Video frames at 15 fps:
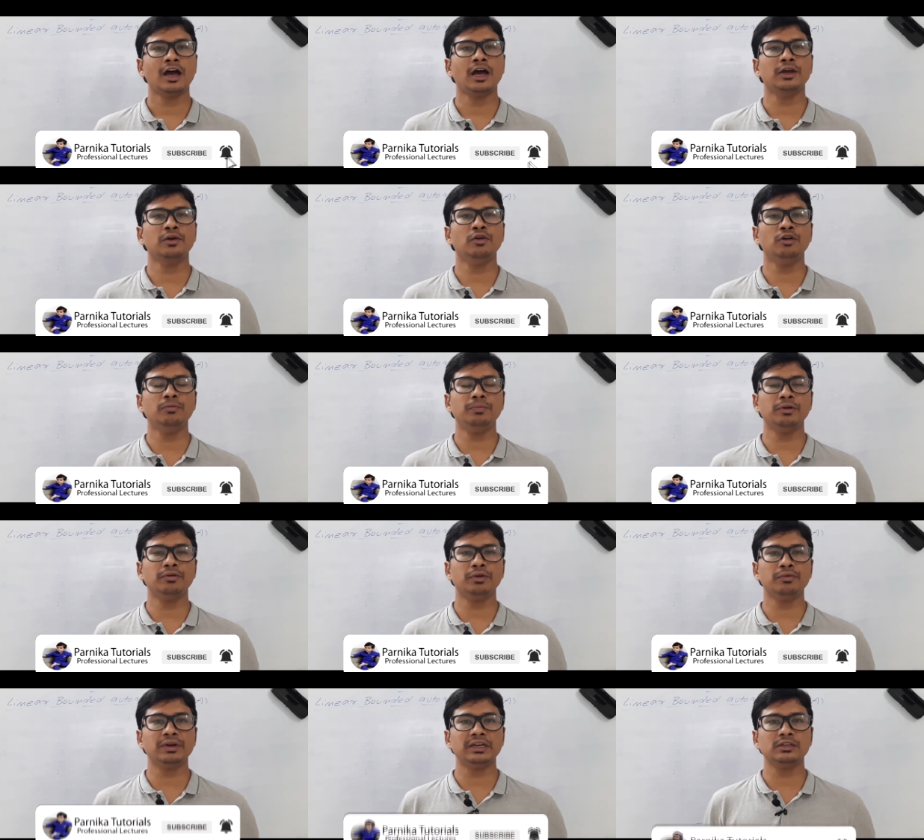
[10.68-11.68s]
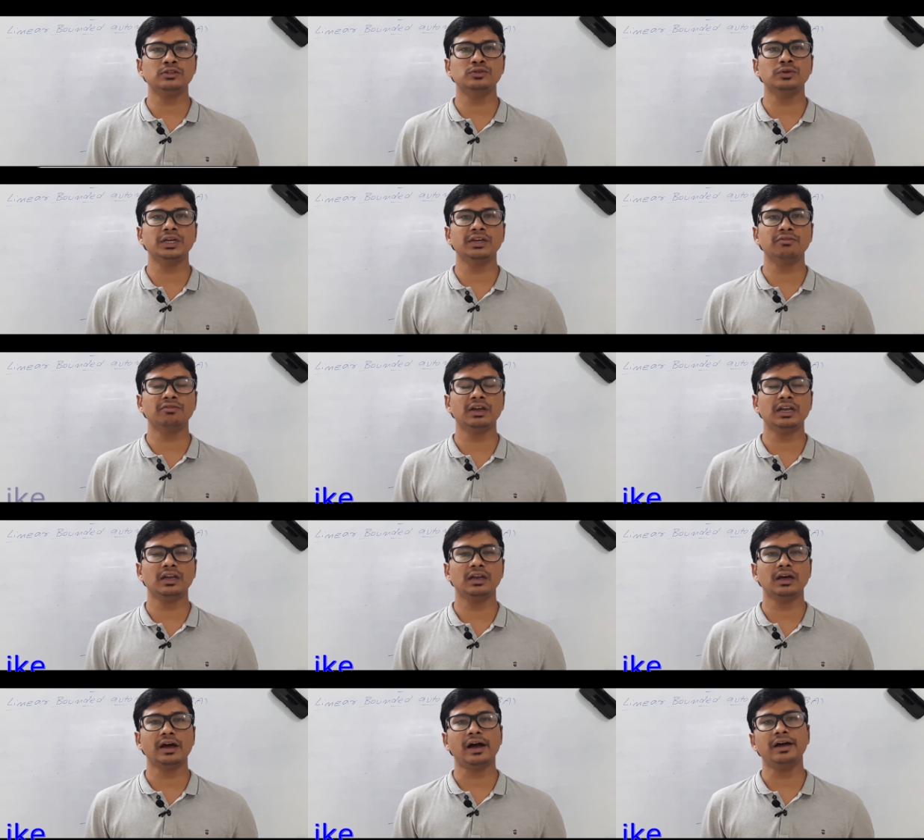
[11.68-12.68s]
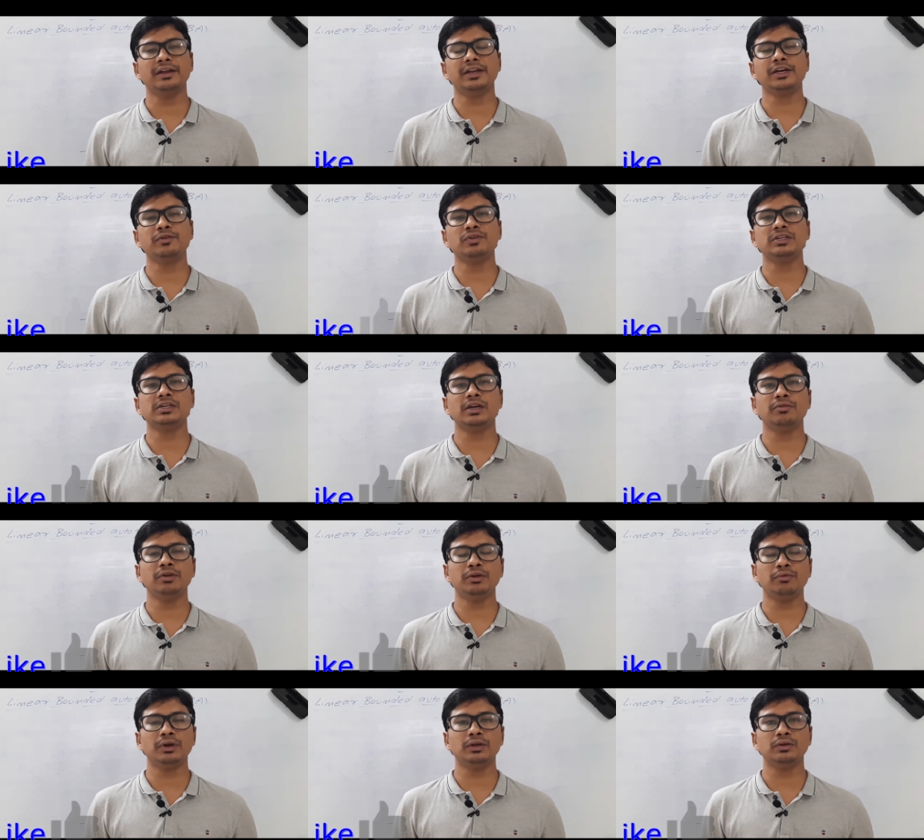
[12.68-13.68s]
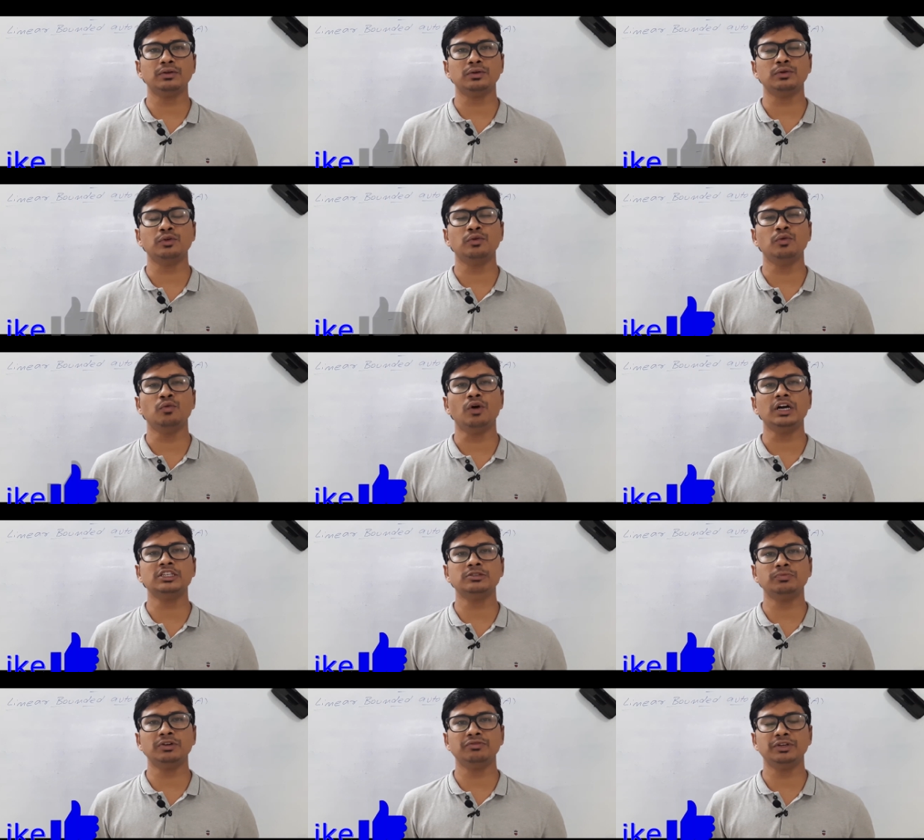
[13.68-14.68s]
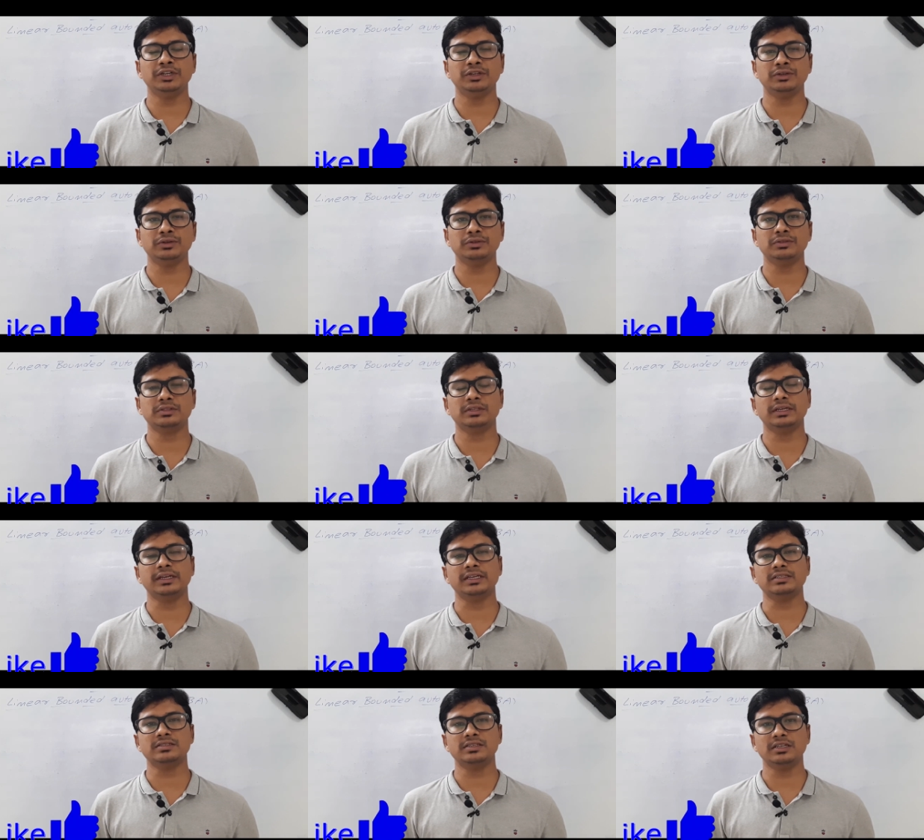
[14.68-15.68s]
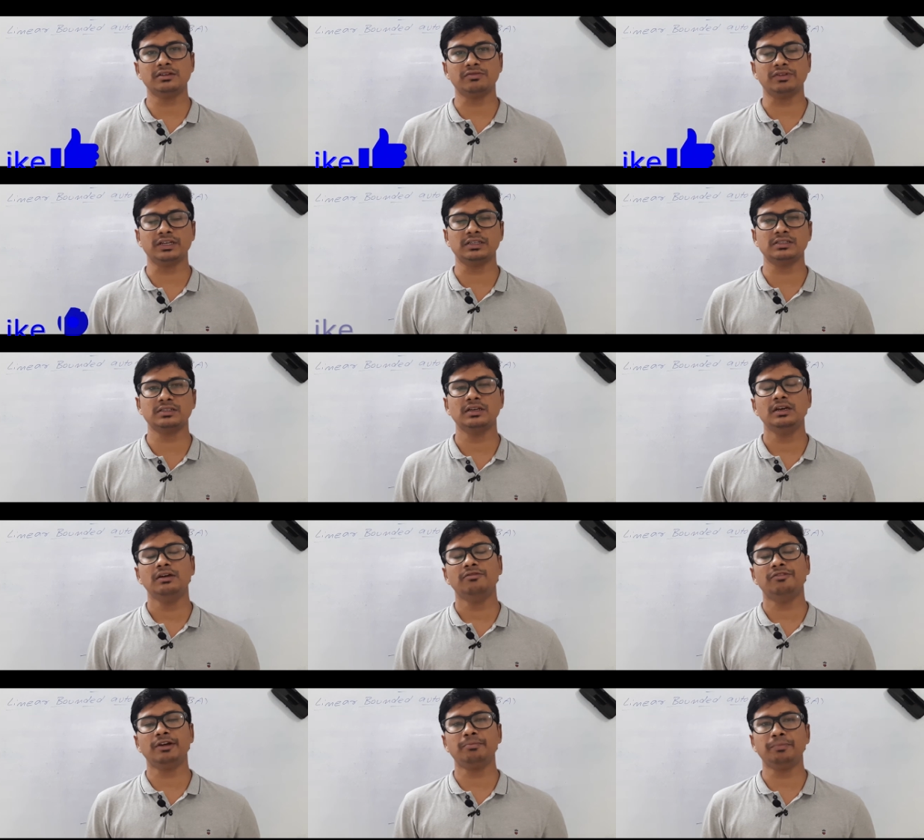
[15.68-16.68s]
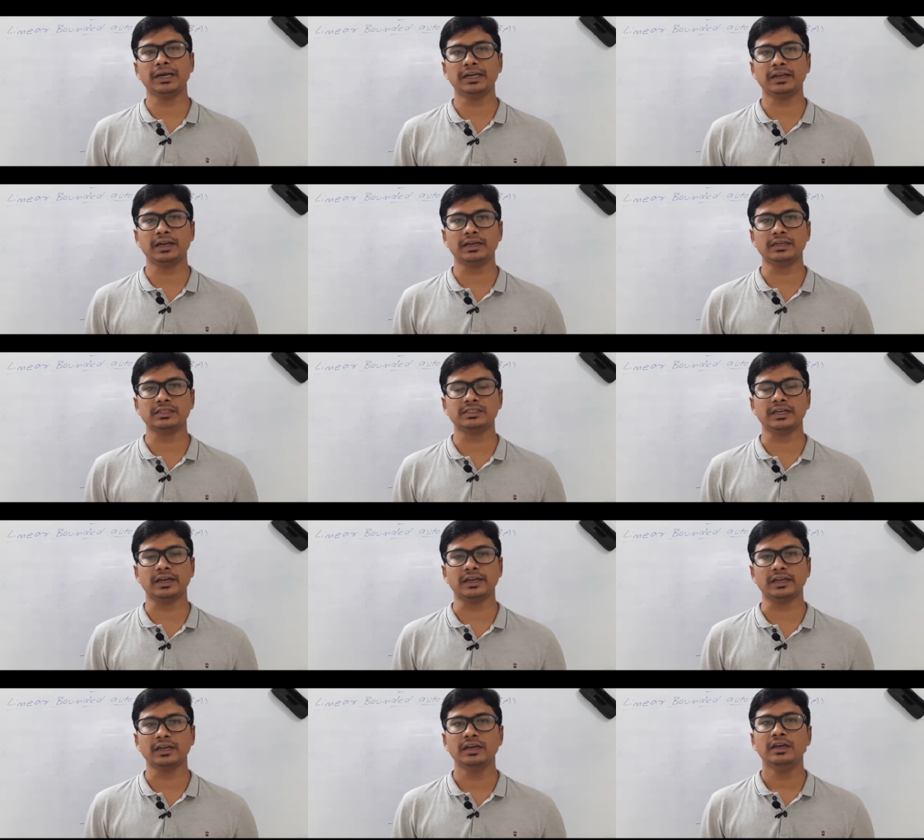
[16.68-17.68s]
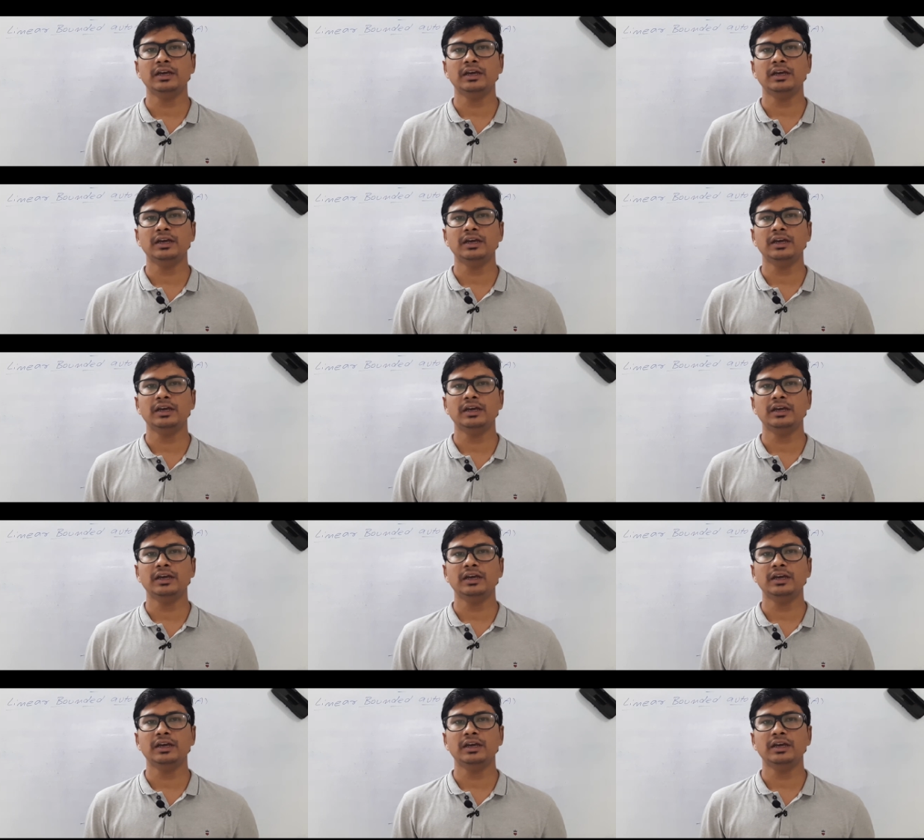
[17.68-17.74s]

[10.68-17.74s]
I hope everyone is doing well. I request everyone to watch my videos in a sequence for better understanding.